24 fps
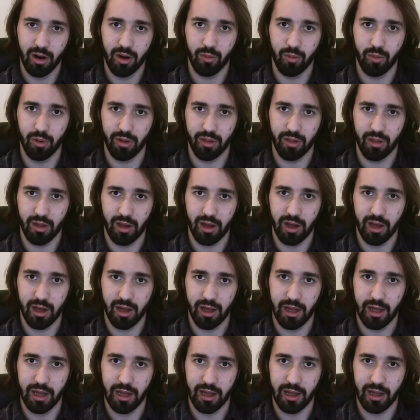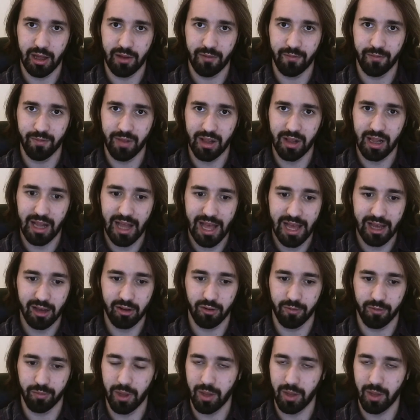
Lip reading: was the lack of